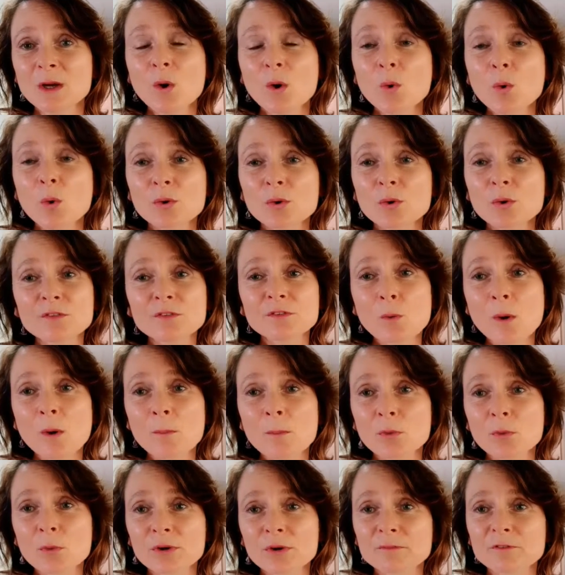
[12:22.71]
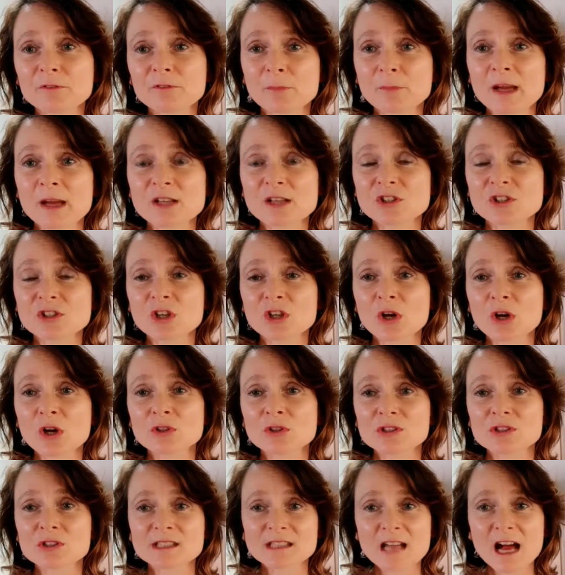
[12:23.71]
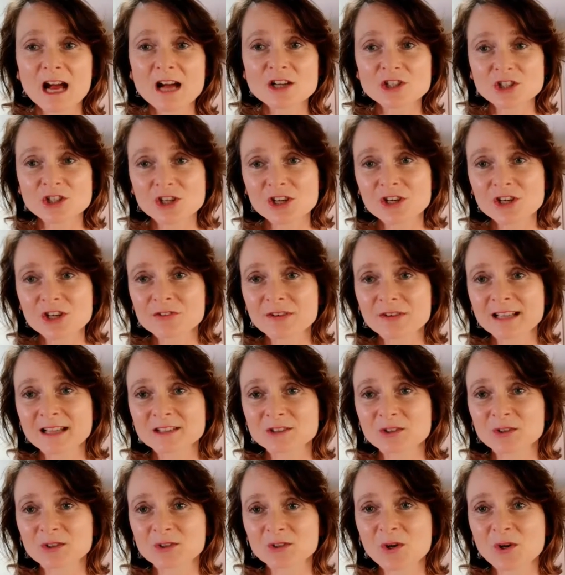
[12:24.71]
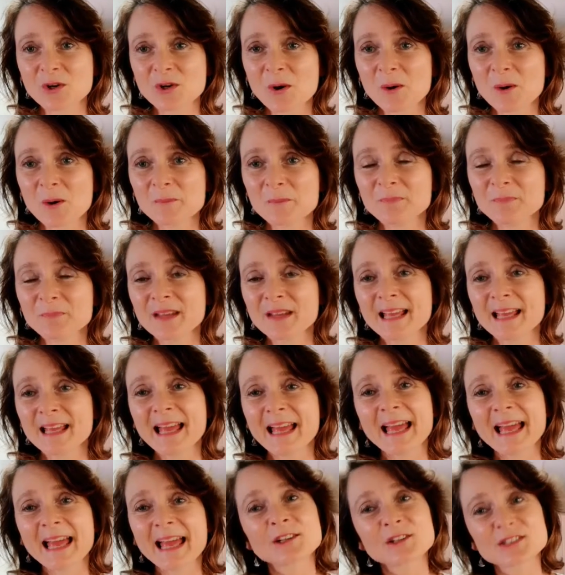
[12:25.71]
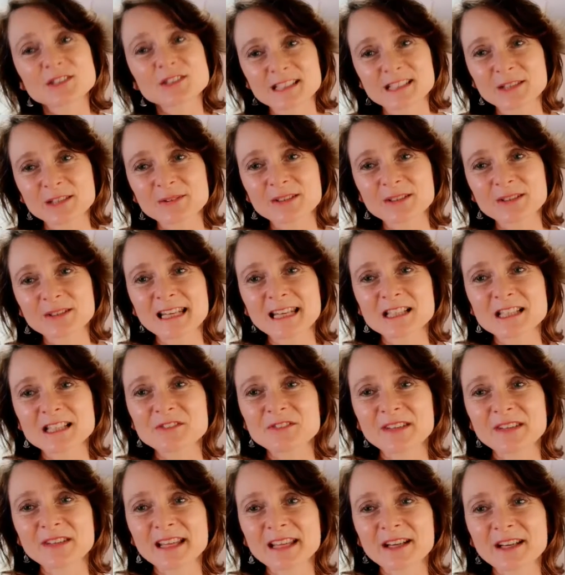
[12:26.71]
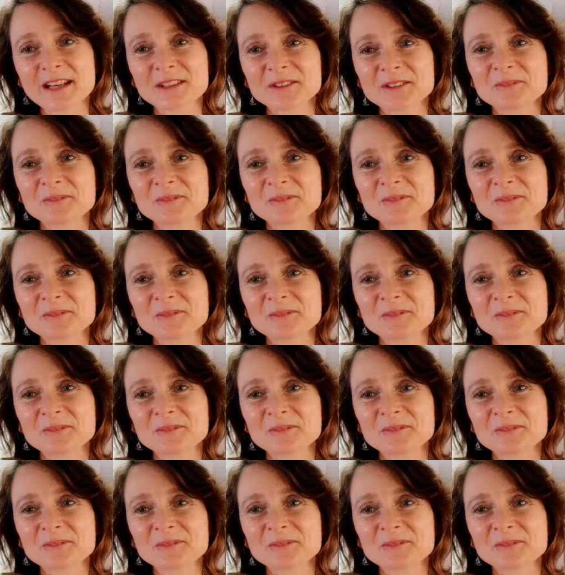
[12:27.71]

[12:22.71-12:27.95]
or if you want more information, go to sashaharang.com, and I'll see you in the next video.